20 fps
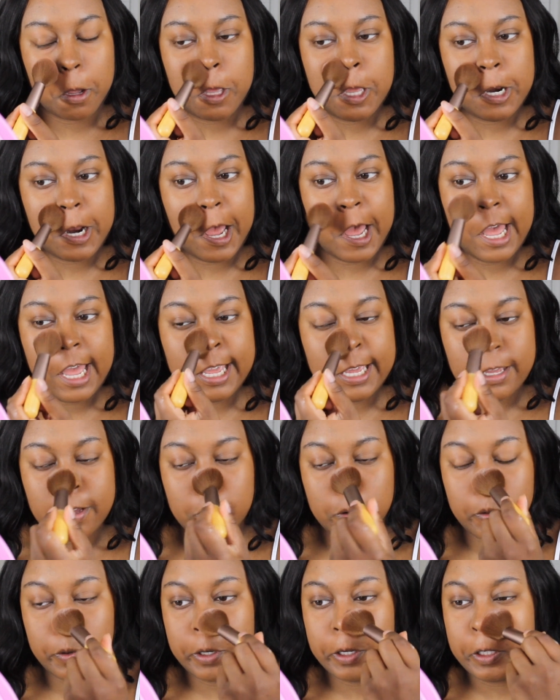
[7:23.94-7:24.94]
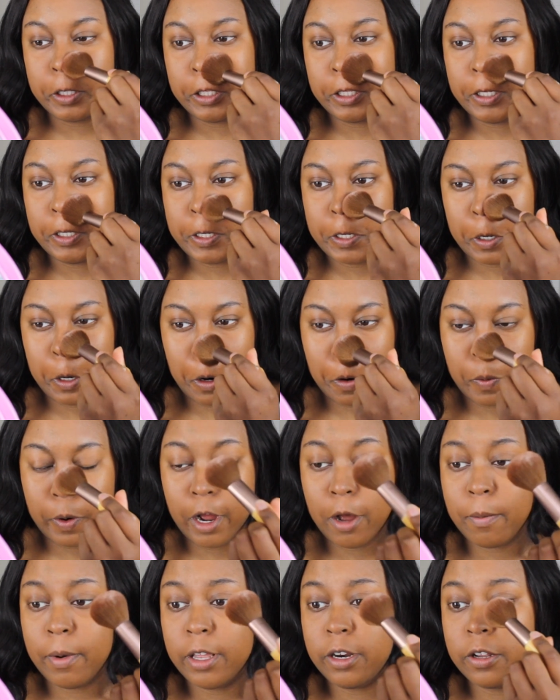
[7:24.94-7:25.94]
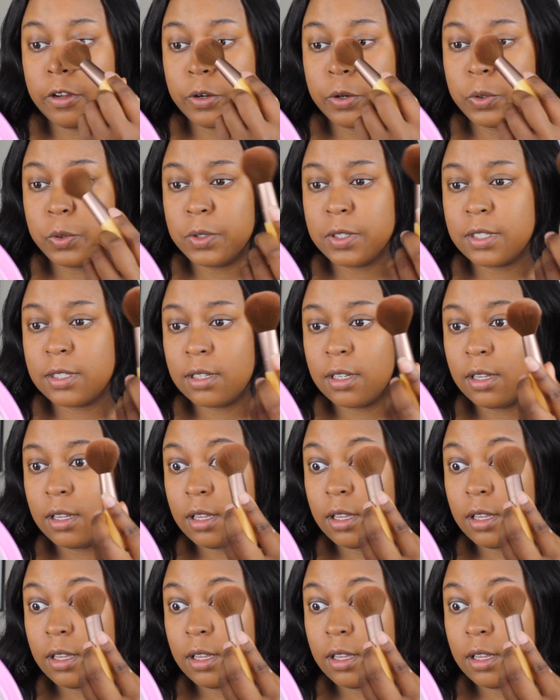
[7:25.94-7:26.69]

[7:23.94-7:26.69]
And I get oily around my nose,